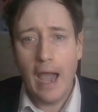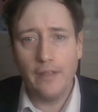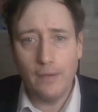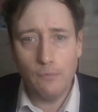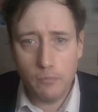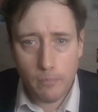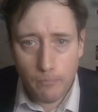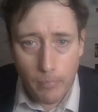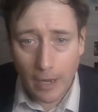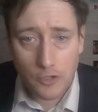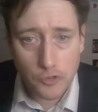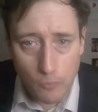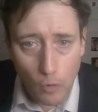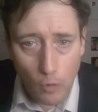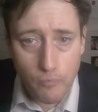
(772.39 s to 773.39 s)
and they would
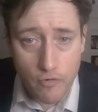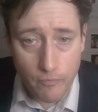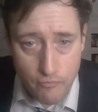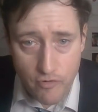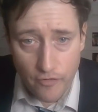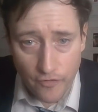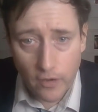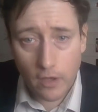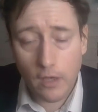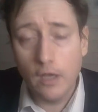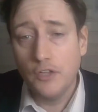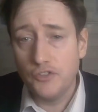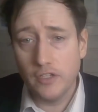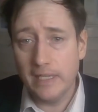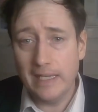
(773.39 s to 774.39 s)
much more prefer
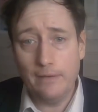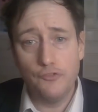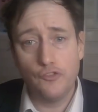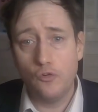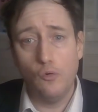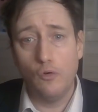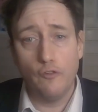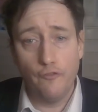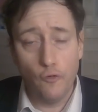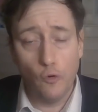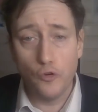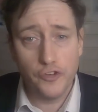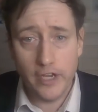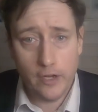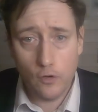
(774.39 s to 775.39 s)
to leave school at
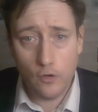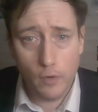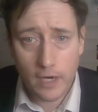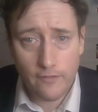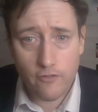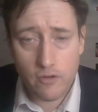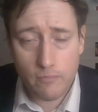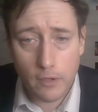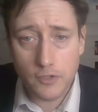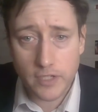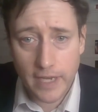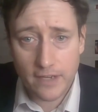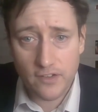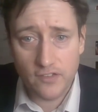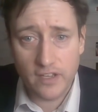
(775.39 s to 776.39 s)
14 or whatever in most
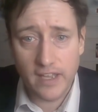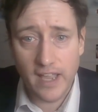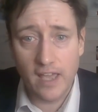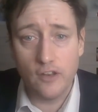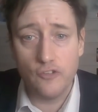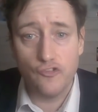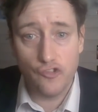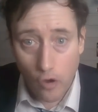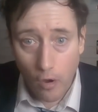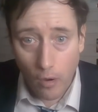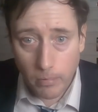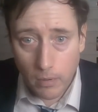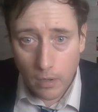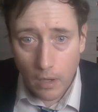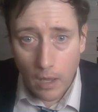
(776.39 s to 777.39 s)
cases and get a
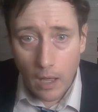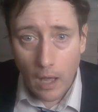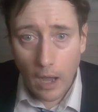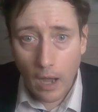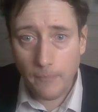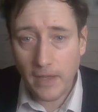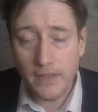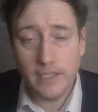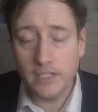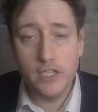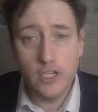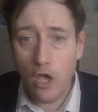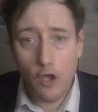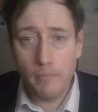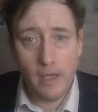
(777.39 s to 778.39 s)
job. And there's
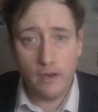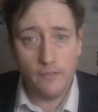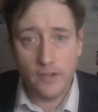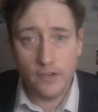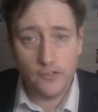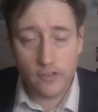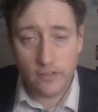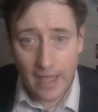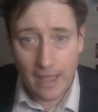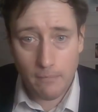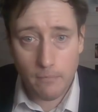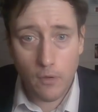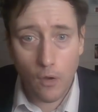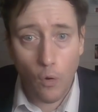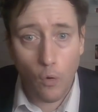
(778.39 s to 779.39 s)
no benefit to
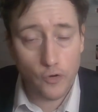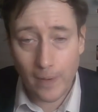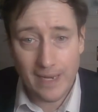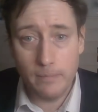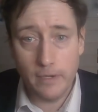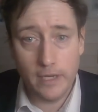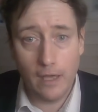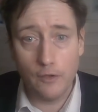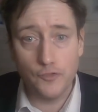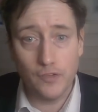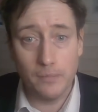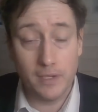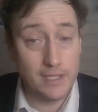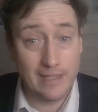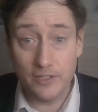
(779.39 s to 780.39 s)
them or to anybody else
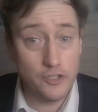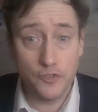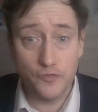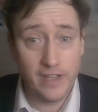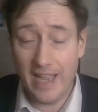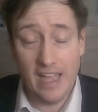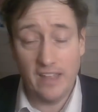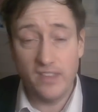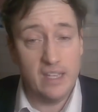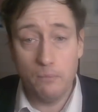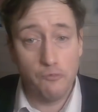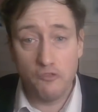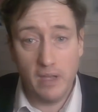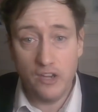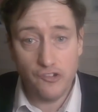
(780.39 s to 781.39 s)
because they'll just forget the
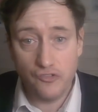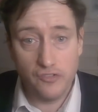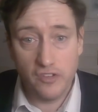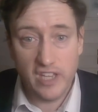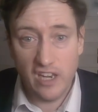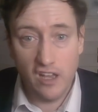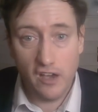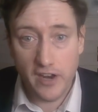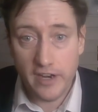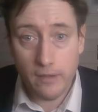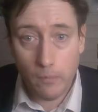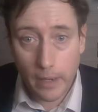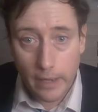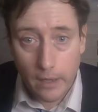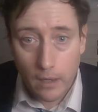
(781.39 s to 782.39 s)
information that they learn
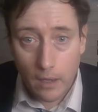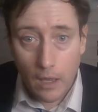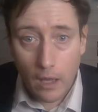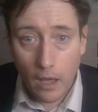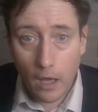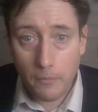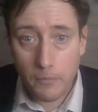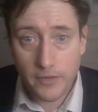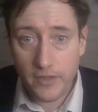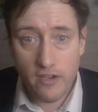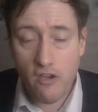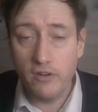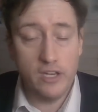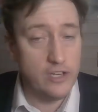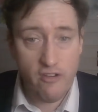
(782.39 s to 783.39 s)
anyway. They're
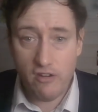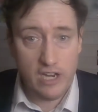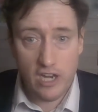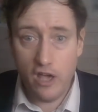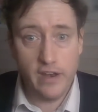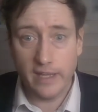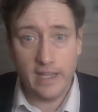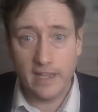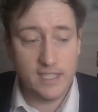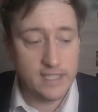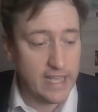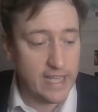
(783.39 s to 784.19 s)
only learning it because